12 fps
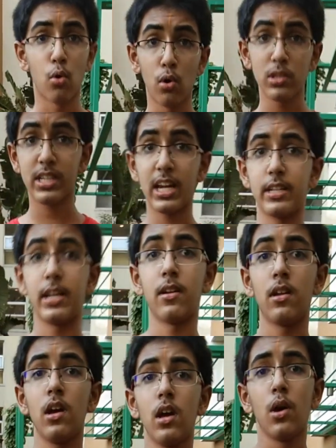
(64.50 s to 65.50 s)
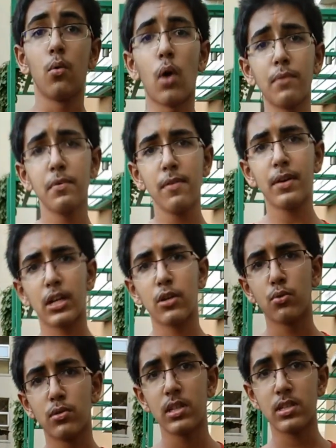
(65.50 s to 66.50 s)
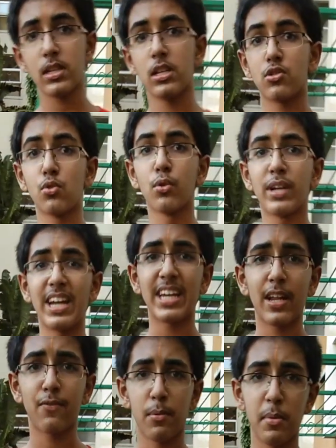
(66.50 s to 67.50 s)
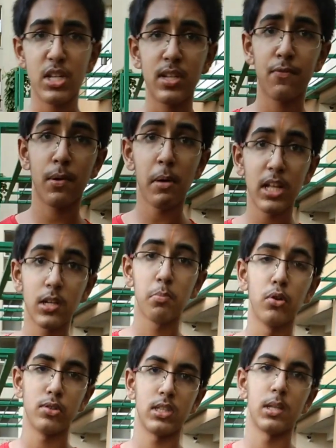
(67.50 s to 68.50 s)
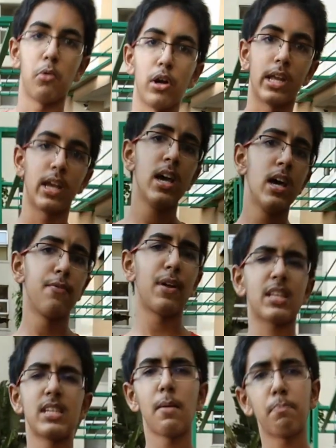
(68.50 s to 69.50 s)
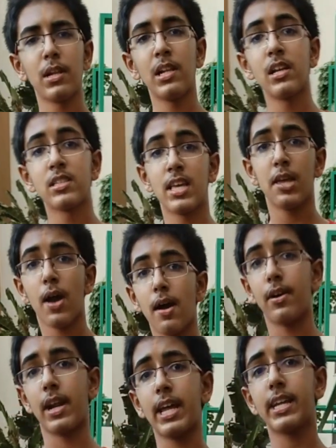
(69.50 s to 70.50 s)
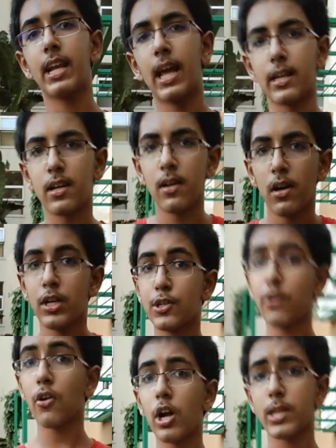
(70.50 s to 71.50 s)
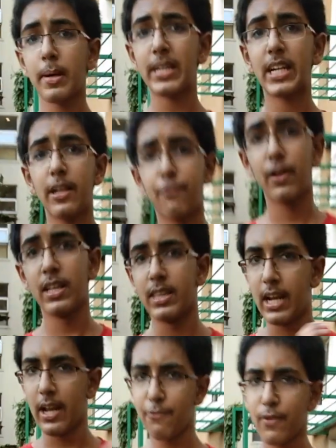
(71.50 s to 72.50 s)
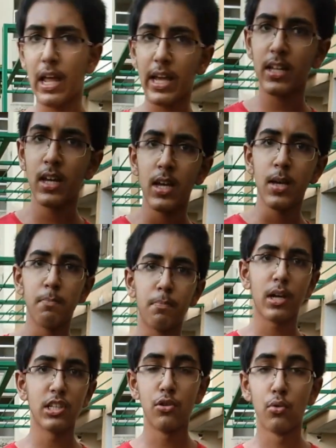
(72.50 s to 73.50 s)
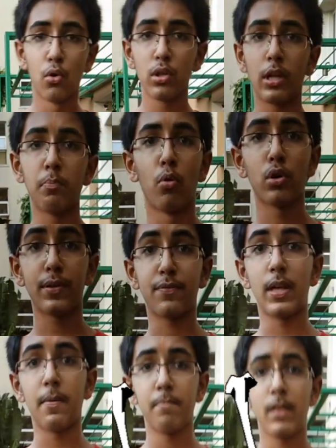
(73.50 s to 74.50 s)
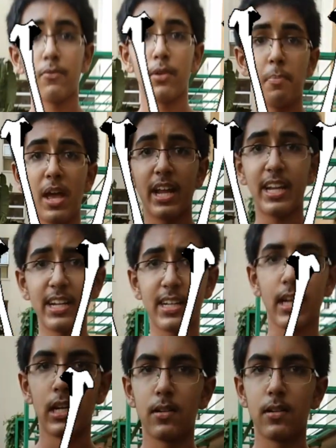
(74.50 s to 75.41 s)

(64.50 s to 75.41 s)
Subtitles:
a whole skeleton? One way we can do this is through getting information from other bones in the body. For example, say you have a right leg, you can automatically fill in the left leg because you know that both of them will be identical.